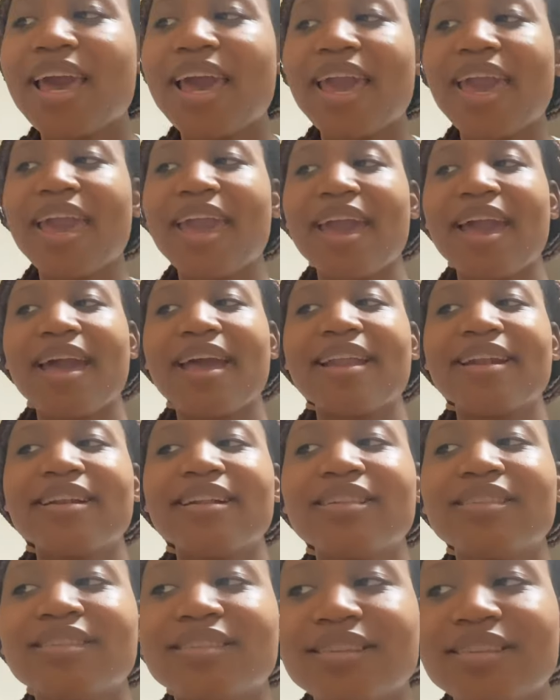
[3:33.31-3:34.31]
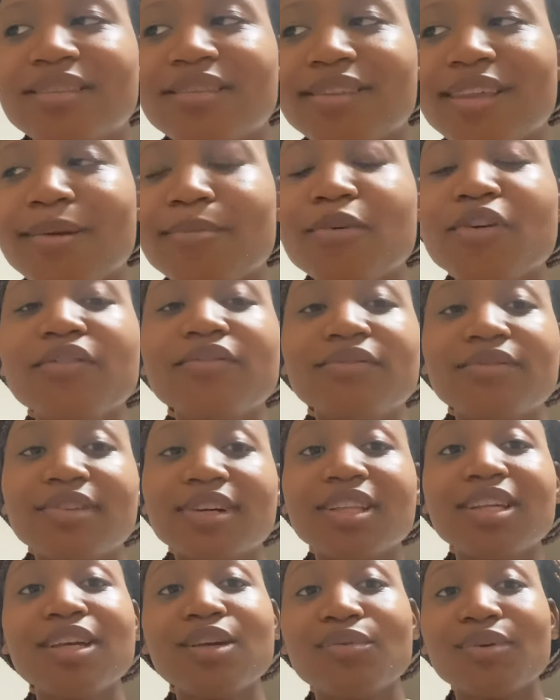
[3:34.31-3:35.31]
and they move
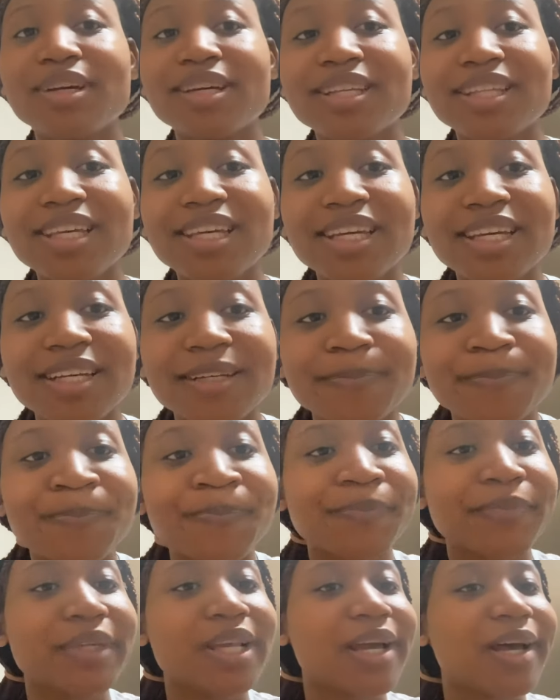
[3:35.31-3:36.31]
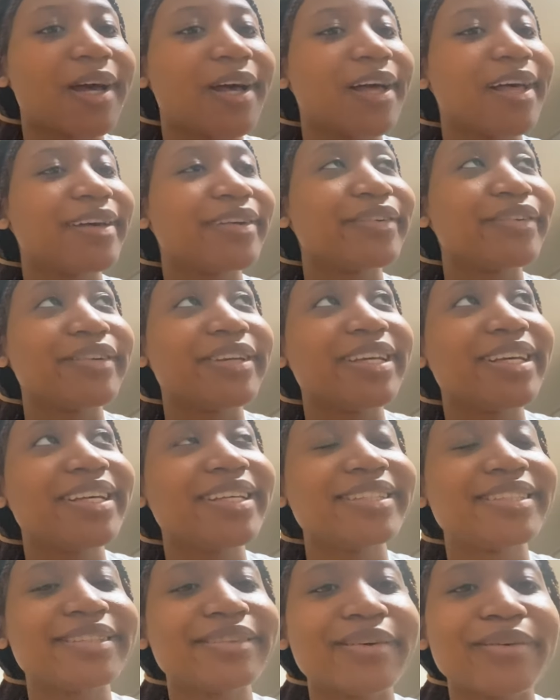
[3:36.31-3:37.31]
really quickly uh, korea
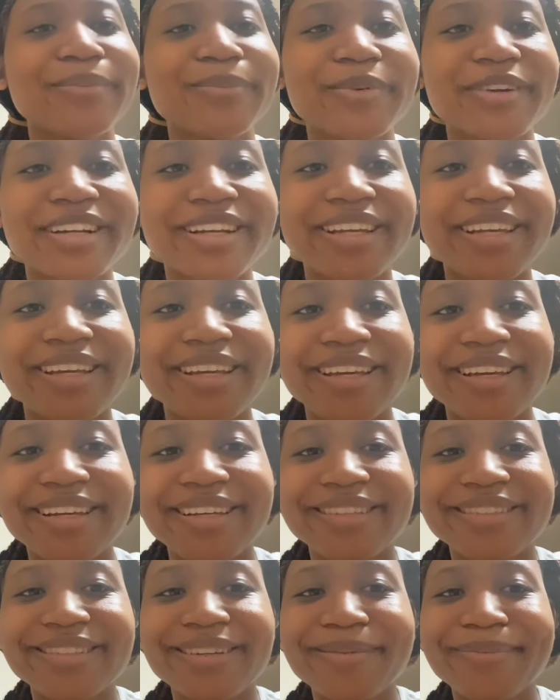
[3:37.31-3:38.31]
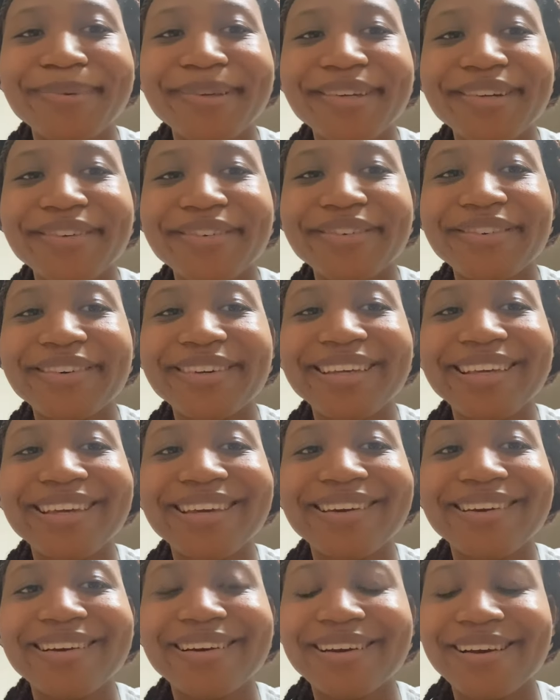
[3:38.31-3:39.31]
is so pretty it's so beautiful
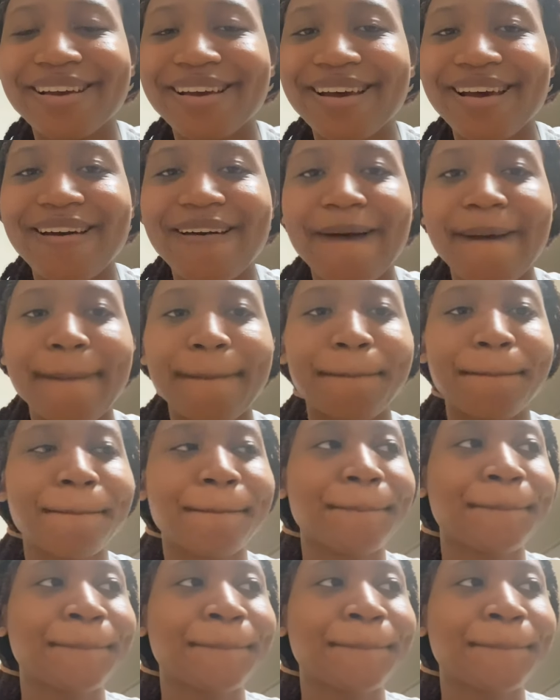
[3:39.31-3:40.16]
here um,